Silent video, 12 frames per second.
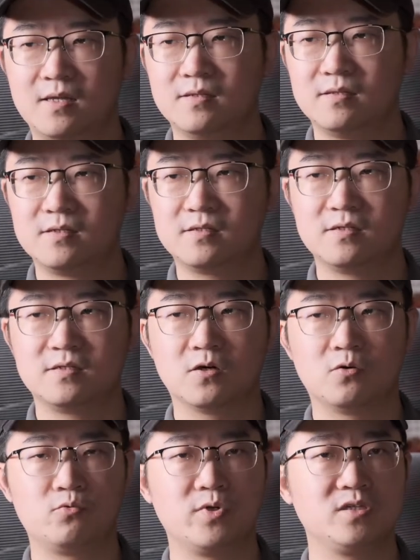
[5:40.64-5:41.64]
This is
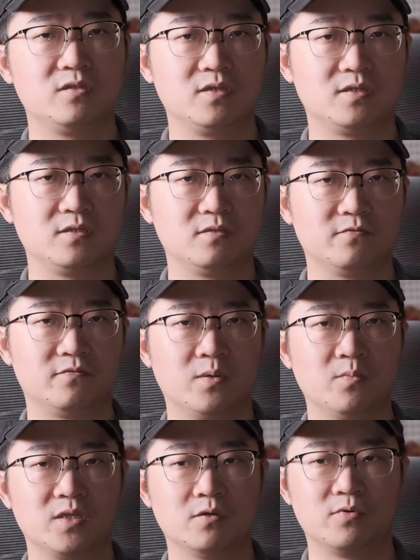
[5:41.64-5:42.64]
originated
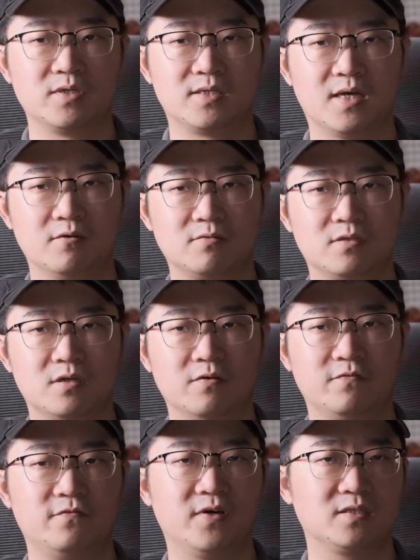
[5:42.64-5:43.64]
from the results
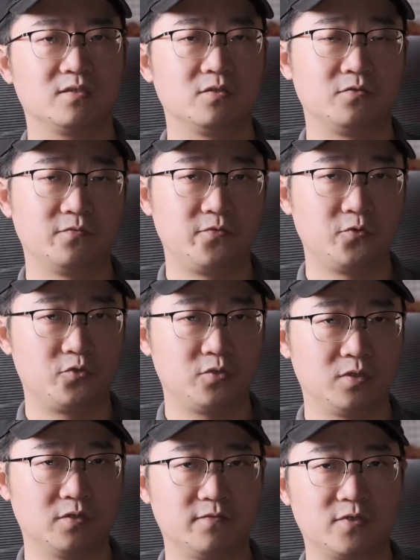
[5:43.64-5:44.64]
of fast
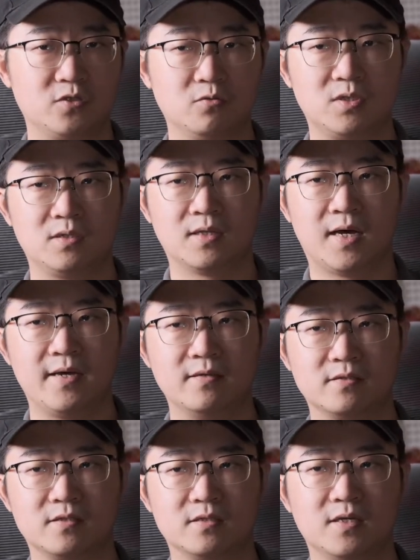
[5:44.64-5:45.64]
diffusion of sodium
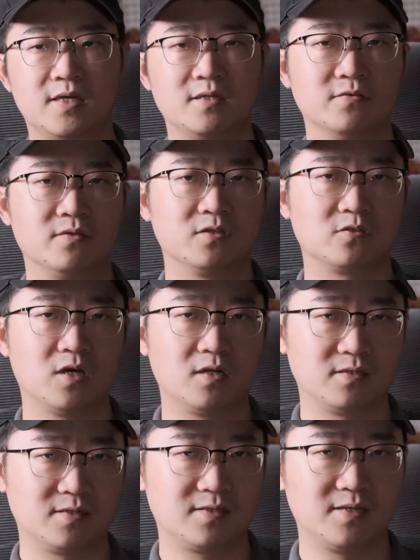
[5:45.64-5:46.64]
ions in the
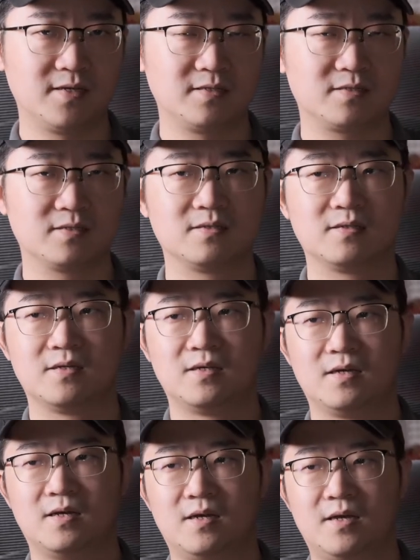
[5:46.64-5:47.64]
solid state,
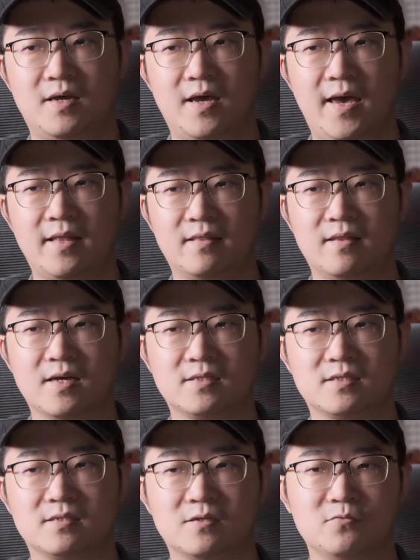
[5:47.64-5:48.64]
and
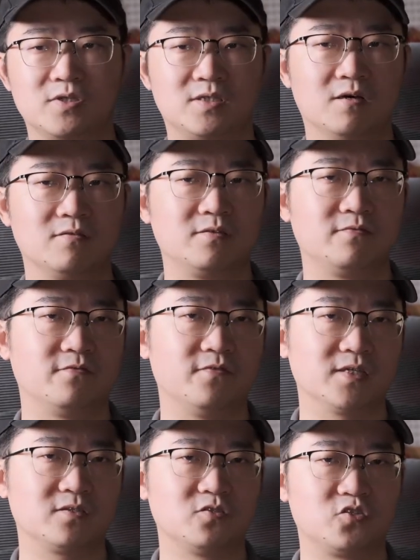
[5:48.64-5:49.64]
thus resulting
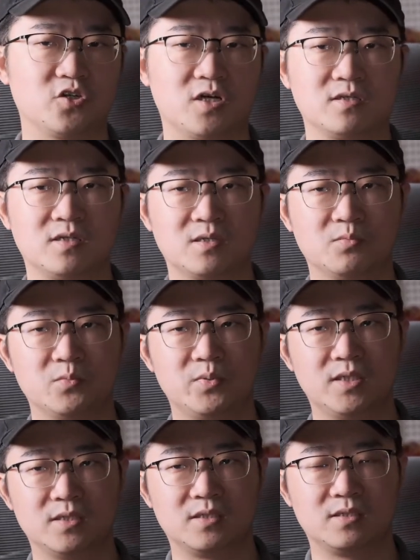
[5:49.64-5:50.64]
fast charging
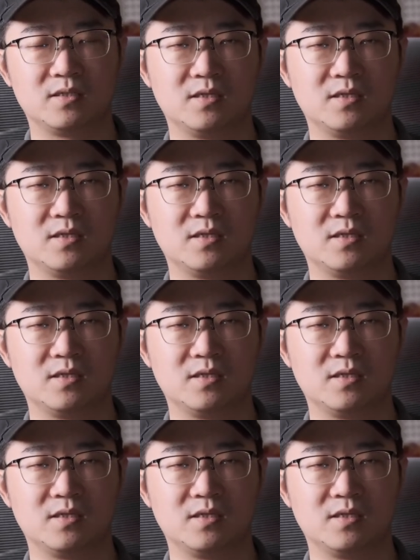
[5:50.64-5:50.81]
capability.